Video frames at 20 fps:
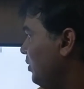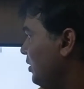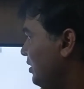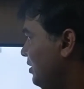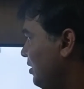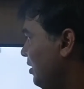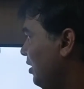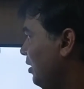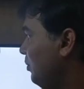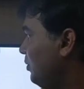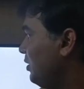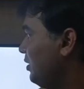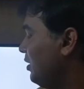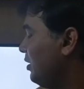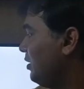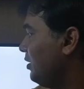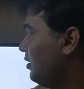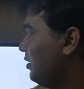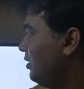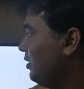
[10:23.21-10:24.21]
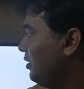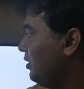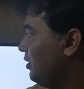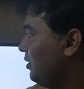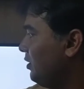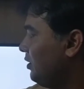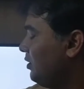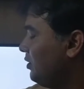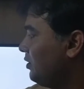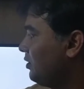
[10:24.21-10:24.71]
Islam. Here
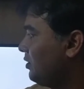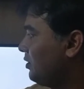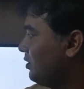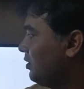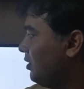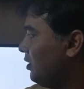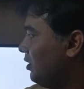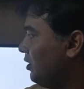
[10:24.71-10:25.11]
it is